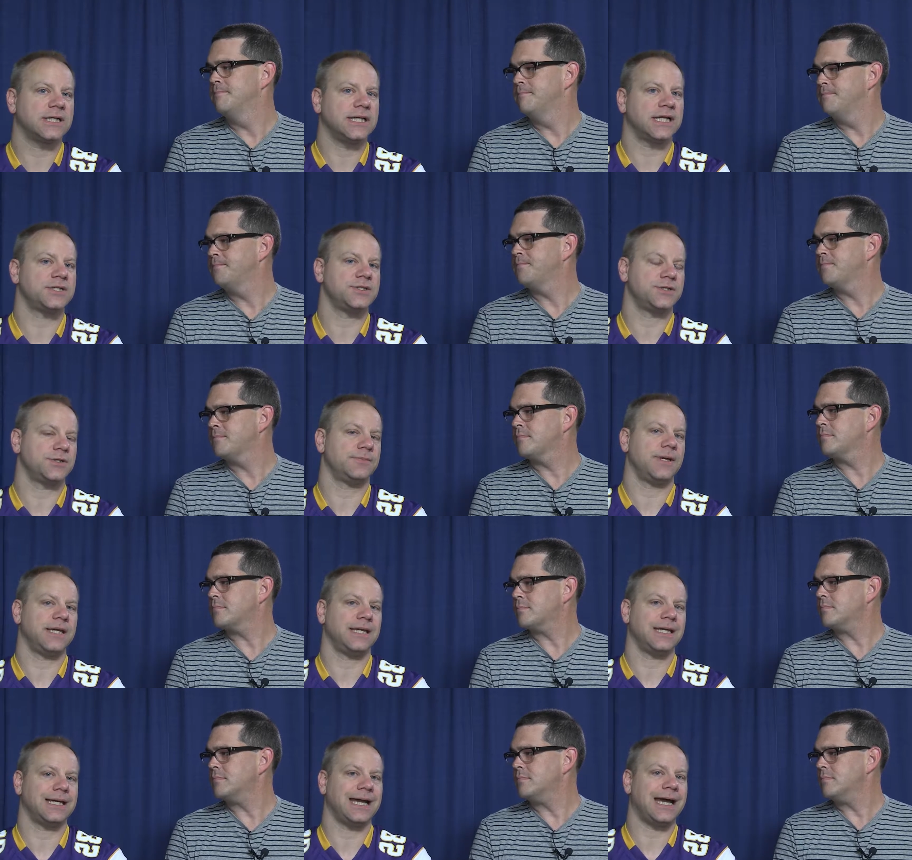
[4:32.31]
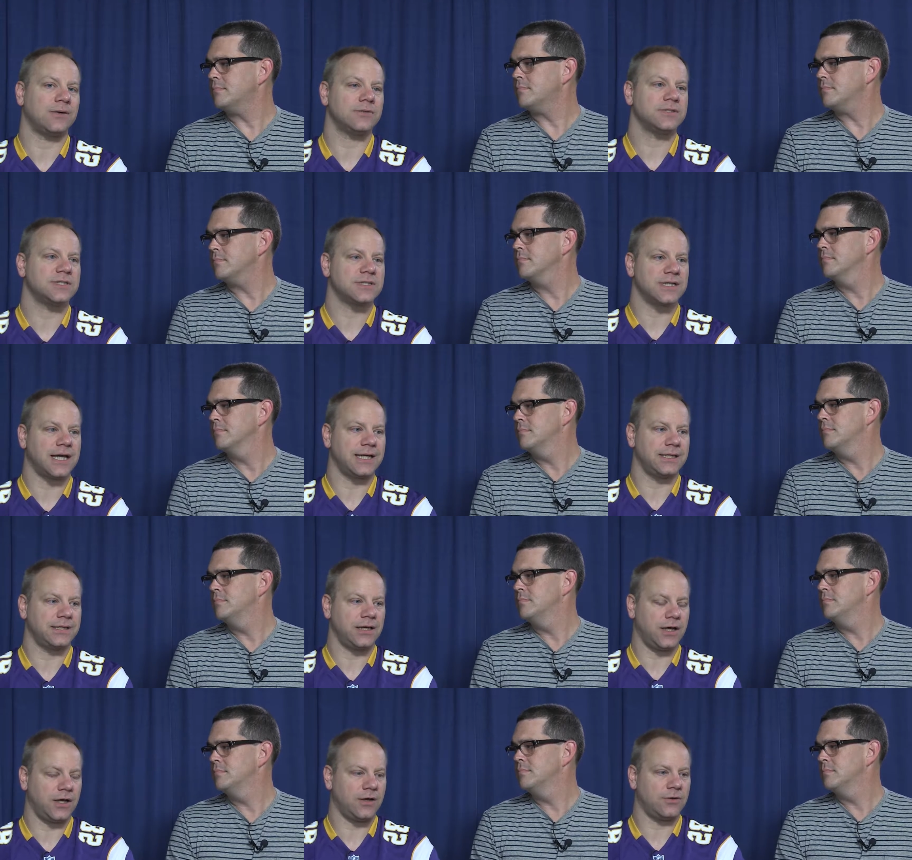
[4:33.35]
Speaker 1: connections you're making outside
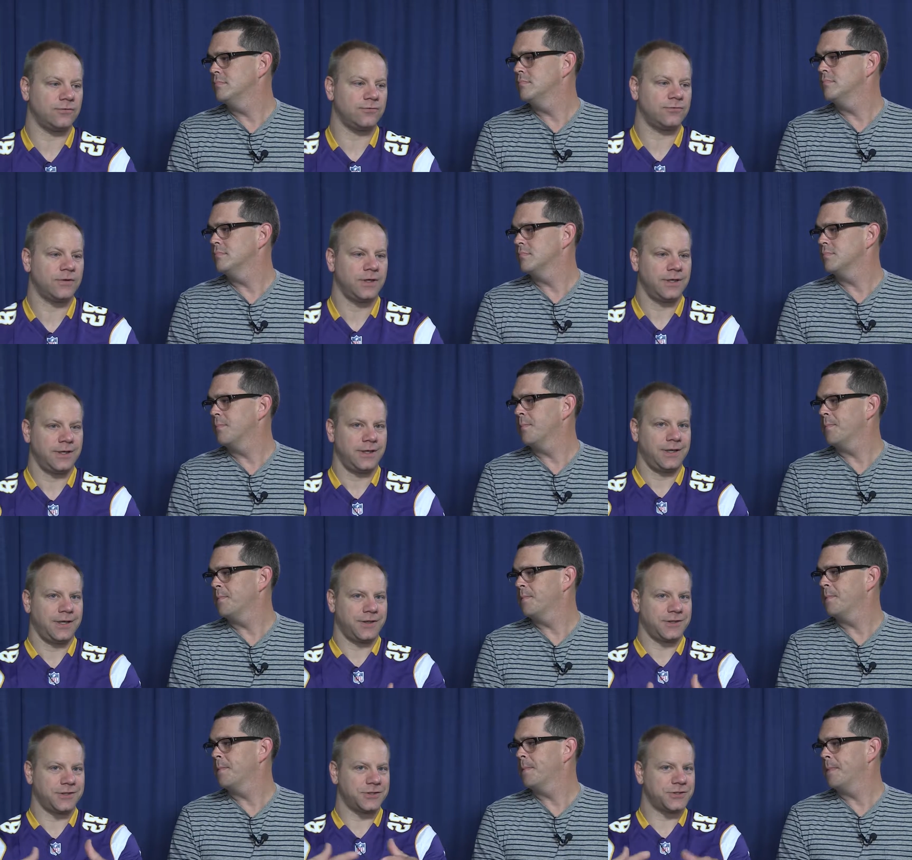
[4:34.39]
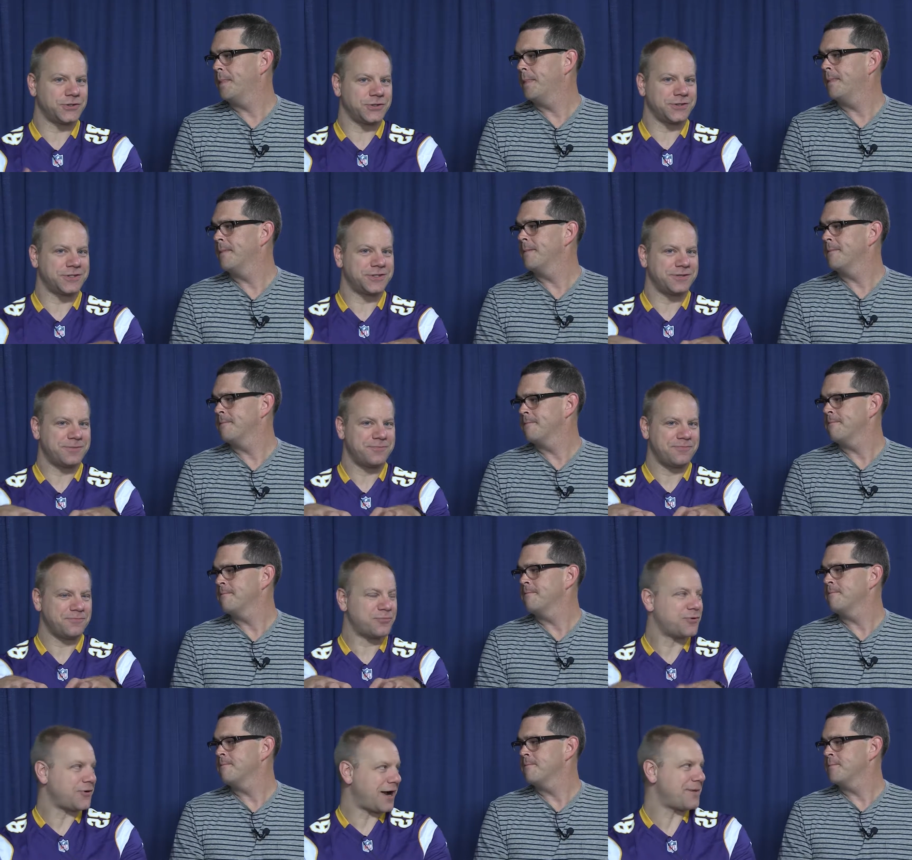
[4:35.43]
of the church
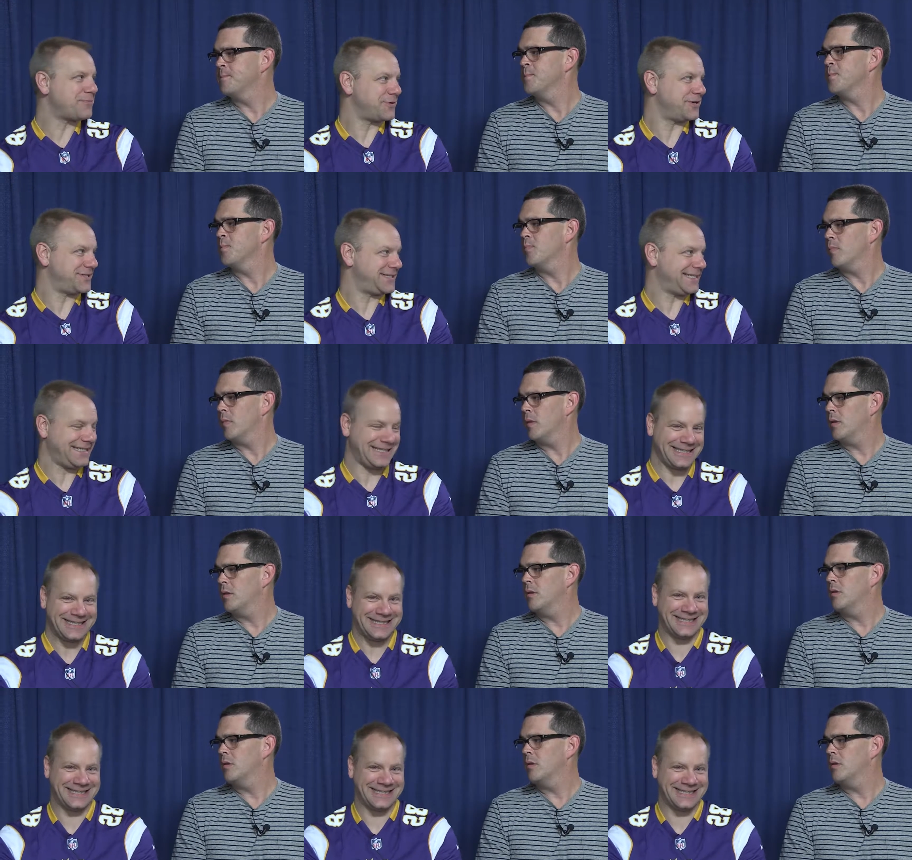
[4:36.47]
property,